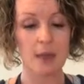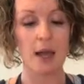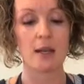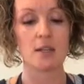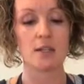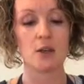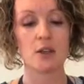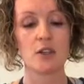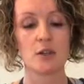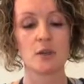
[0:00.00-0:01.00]
And you
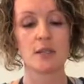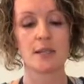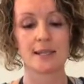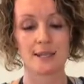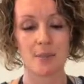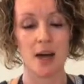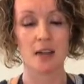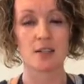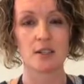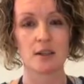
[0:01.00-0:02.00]
can use the
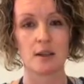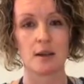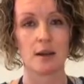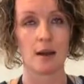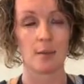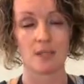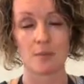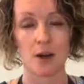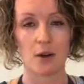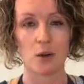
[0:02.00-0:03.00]
SMART
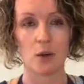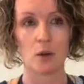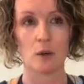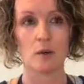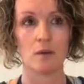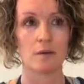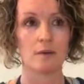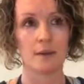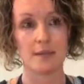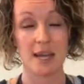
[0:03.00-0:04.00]
goal
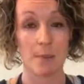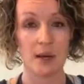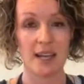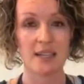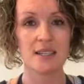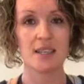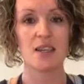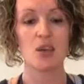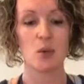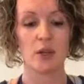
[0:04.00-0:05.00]
template,
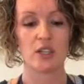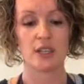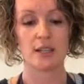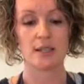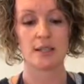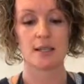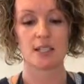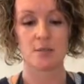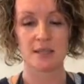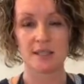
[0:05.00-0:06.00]
which is
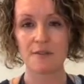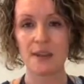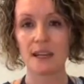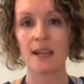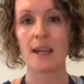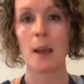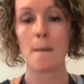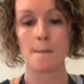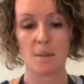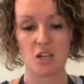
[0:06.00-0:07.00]
specific,
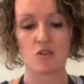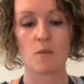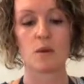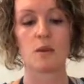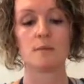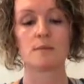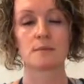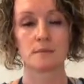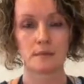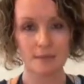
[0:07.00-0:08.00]
measurable,
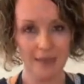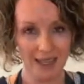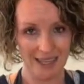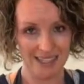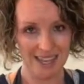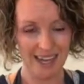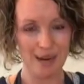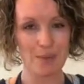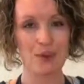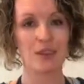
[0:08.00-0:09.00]

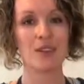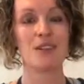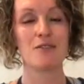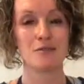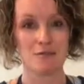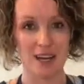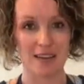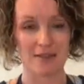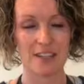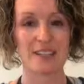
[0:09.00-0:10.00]
attainable,
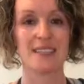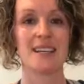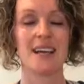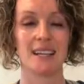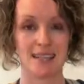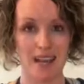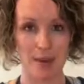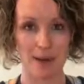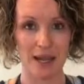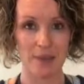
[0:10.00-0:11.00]
relevant, and
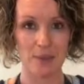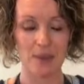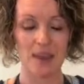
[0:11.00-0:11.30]
timely.